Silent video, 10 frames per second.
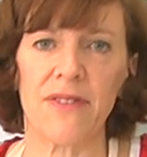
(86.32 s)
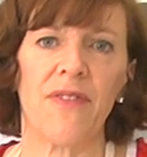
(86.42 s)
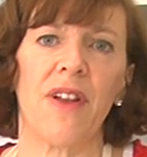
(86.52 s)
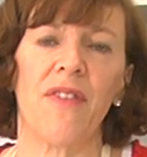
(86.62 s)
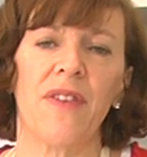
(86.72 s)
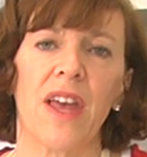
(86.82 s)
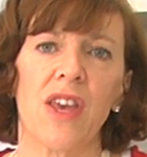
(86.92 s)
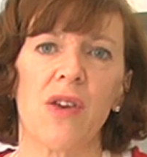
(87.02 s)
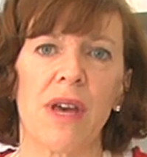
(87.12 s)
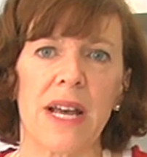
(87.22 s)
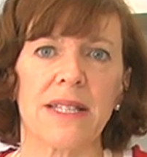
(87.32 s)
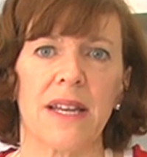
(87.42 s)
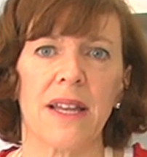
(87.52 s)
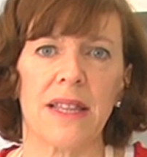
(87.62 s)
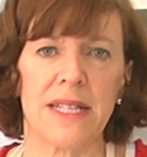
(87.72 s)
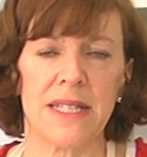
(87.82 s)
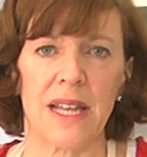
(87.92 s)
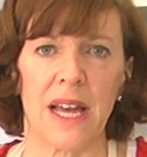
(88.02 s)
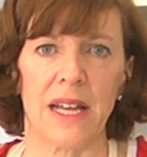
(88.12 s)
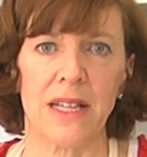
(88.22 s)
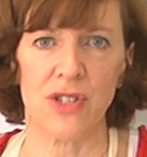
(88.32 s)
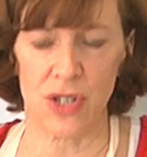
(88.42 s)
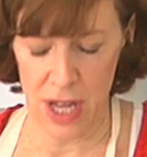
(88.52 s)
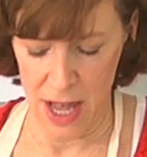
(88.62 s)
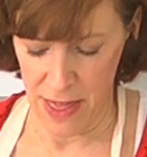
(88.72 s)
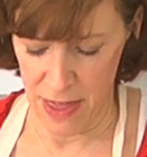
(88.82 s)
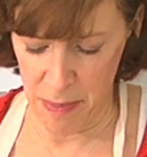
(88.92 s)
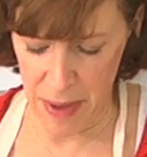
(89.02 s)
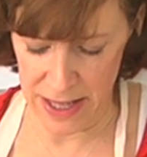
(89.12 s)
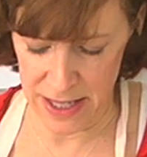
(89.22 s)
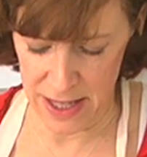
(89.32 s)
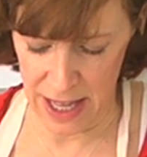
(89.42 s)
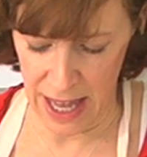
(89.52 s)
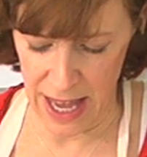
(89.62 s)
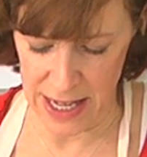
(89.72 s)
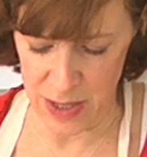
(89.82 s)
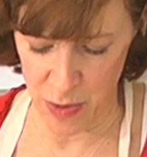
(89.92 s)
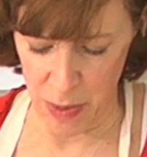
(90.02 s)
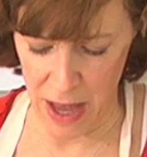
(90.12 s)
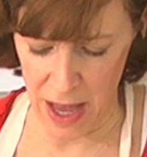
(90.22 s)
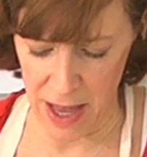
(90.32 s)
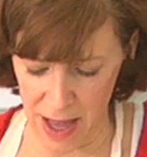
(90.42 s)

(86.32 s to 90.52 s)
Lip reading: and fluffier you get it at this stage, the better the cakes will be.